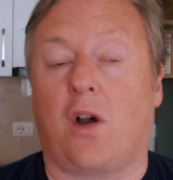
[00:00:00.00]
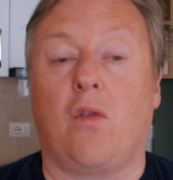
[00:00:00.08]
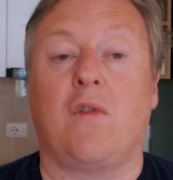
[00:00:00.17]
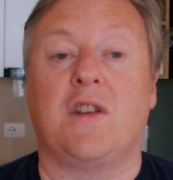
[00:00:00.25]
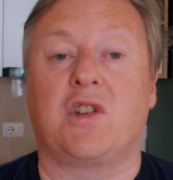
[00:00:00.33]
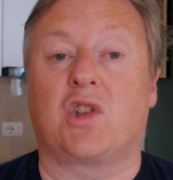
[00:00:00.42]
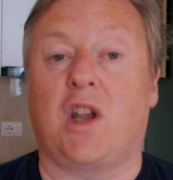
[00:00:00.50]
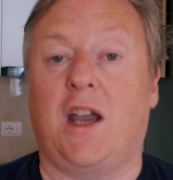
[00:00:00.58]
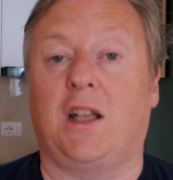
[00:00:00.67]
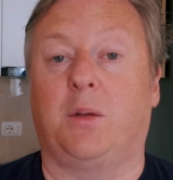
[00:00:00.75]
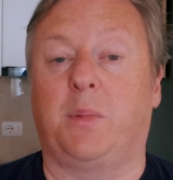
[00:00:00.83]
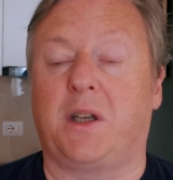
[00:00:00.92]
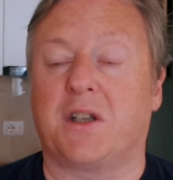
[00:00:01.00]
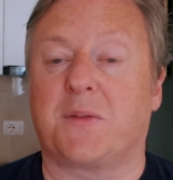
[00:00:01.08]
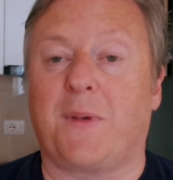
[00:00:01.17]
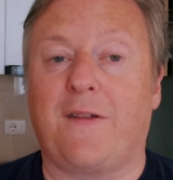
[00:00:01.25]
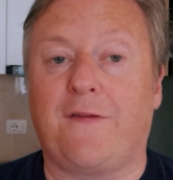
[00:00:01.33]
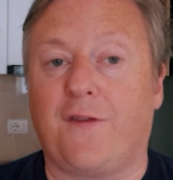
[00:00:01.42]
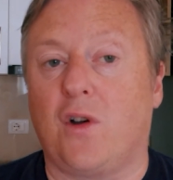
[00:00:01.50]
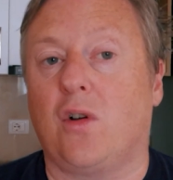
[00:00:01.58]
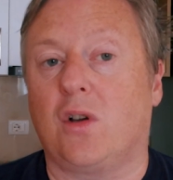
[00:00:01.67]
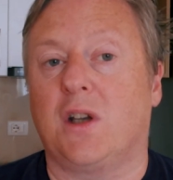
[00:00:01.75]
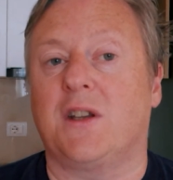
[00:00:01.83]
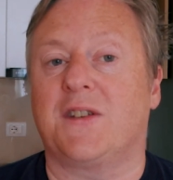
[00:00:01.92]
on this channel because my
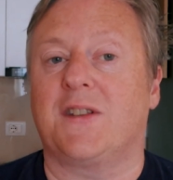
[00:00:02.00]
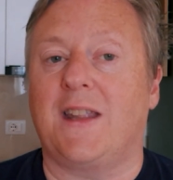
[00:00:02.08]
focus